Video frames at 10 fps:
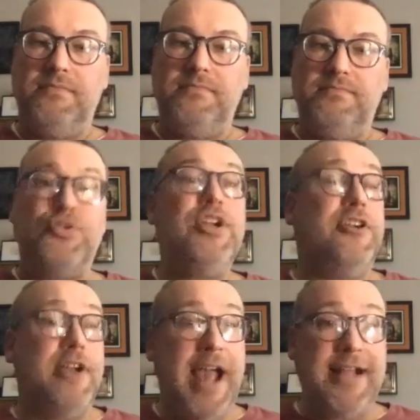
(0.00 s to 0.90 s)

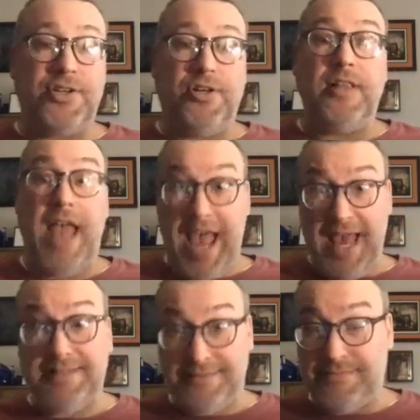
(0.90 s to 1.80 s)
preternatural
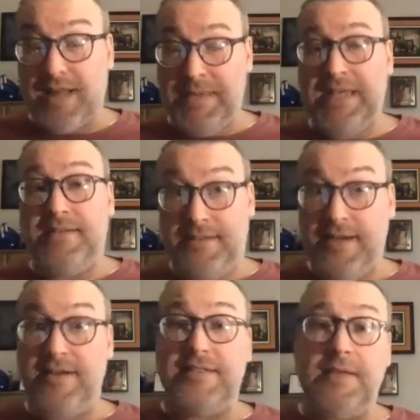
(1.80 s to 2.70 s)
and I mean
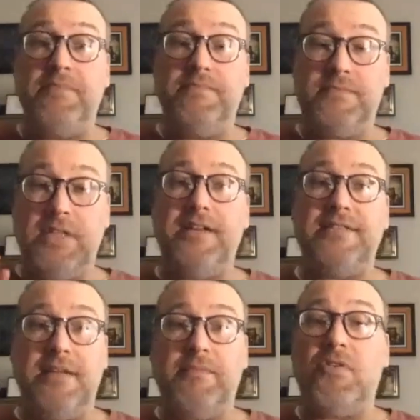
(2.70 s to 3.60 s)
there is some there are
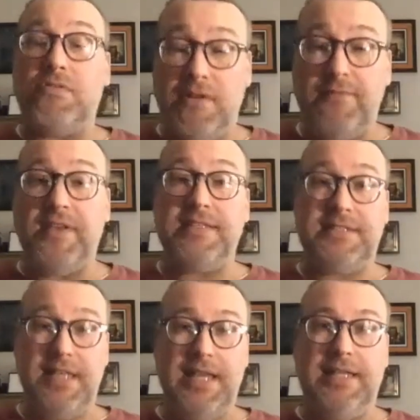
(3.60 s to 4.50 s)
some horrific
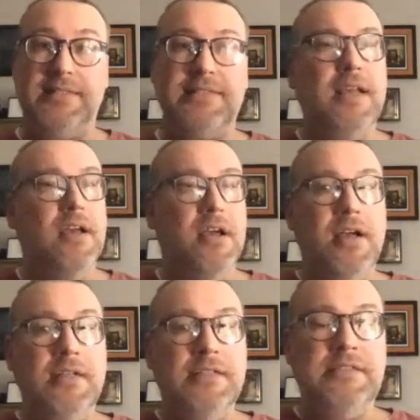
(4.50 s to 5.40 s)
scenes
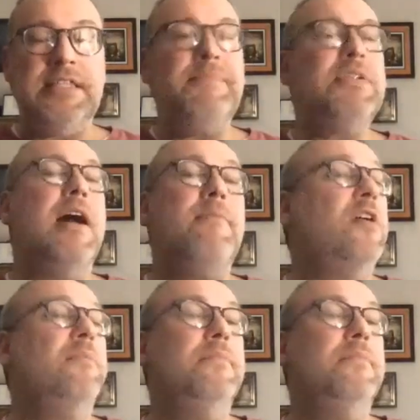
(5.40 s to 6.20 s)
mm. seem to come from